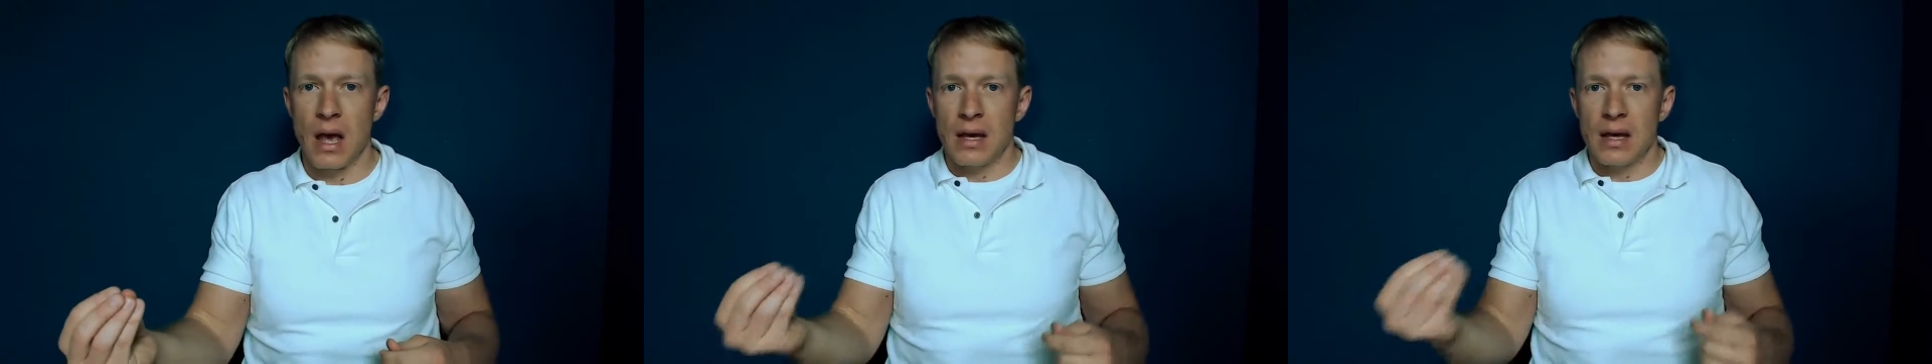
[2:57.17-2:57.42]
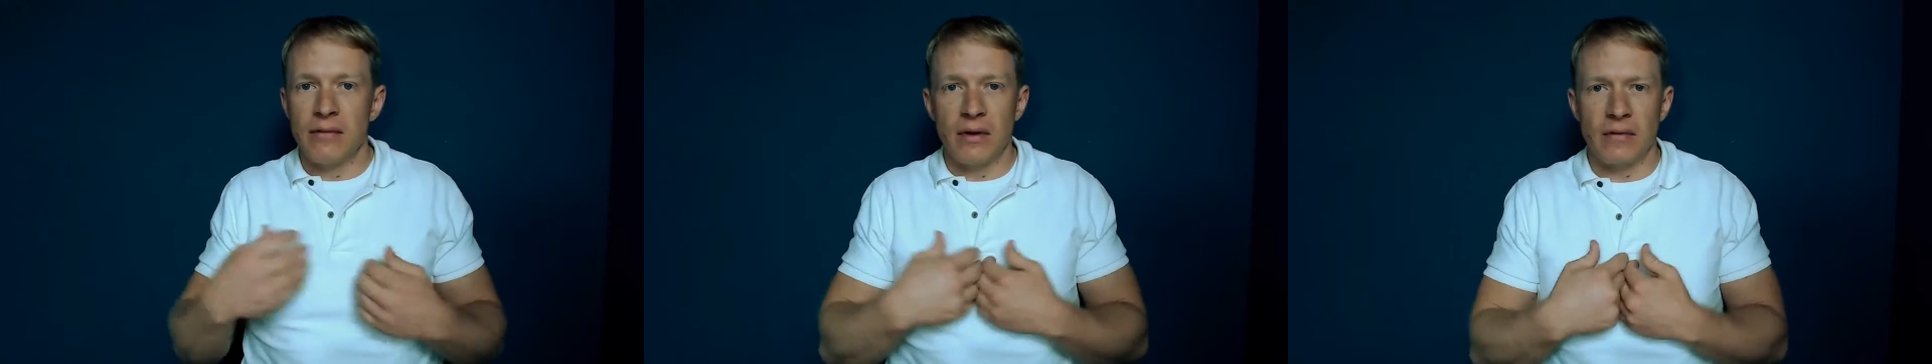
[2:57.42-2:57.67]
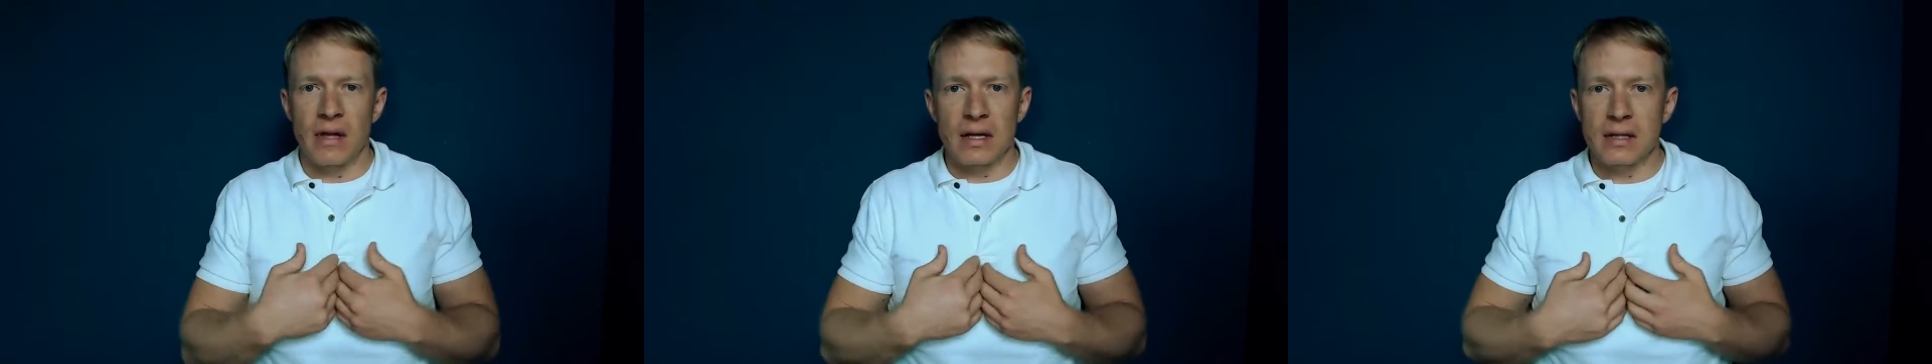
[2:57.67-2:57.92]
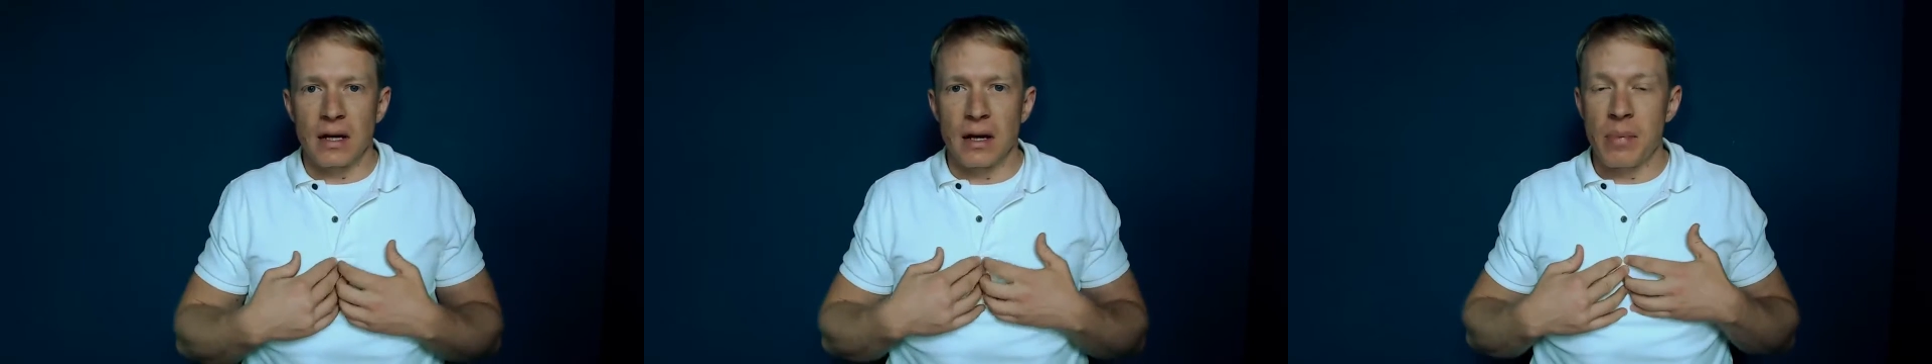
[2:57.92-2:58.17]
even if that's
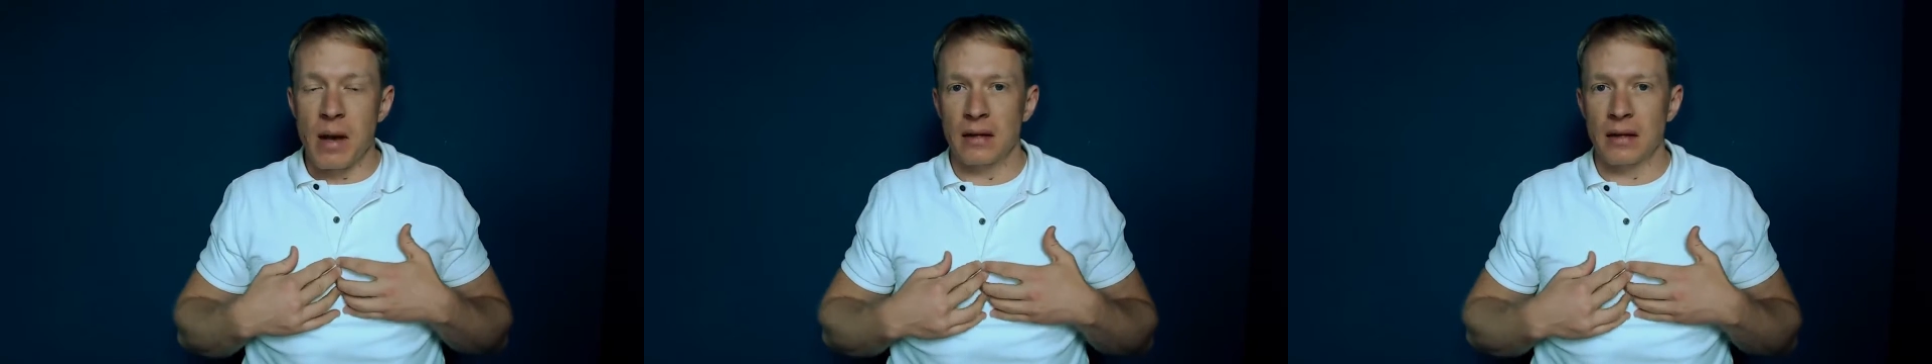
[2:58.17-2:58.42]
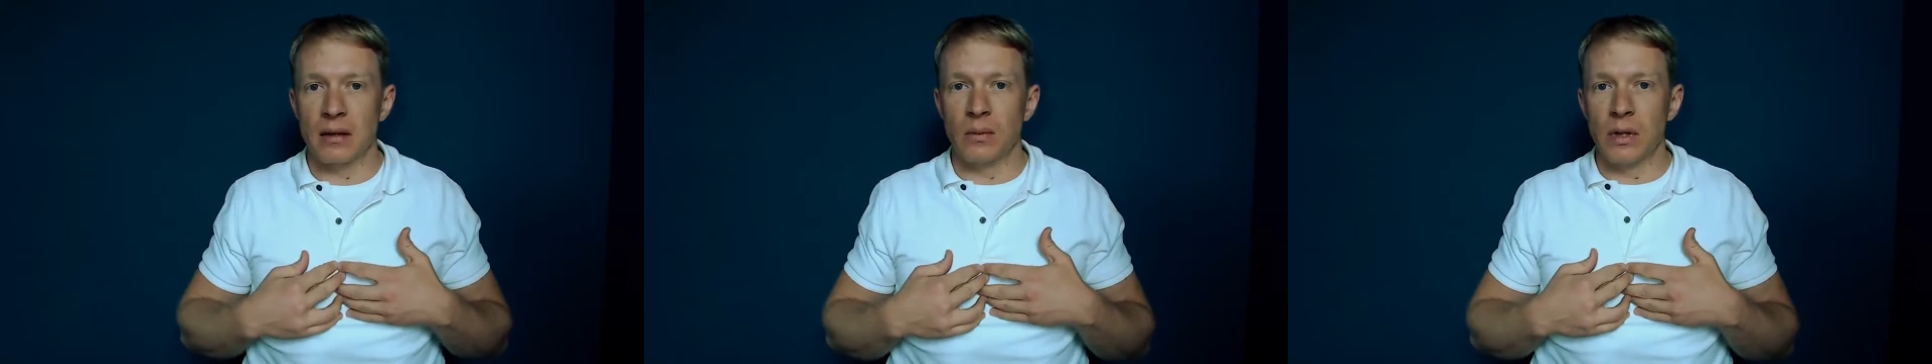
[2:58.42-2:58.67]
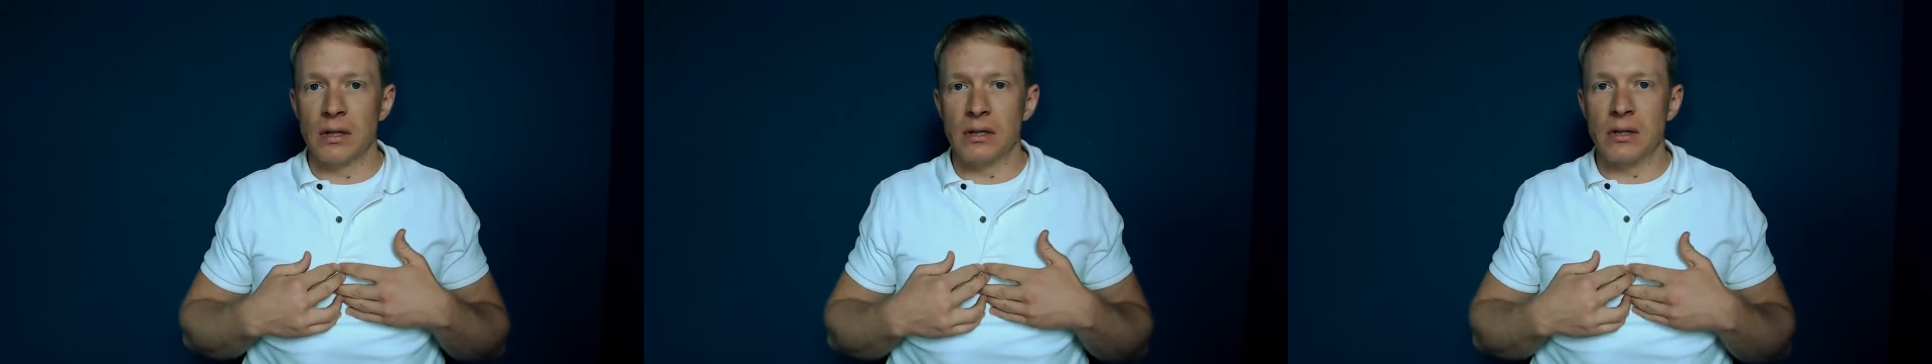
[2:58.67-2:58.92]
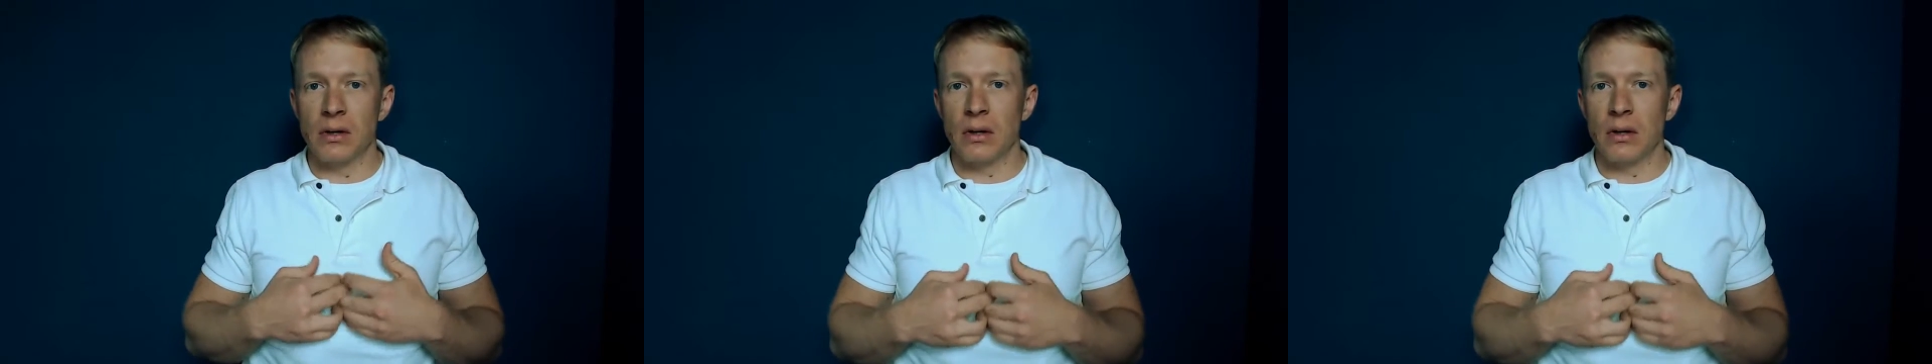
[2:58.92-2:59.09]
not a path that we took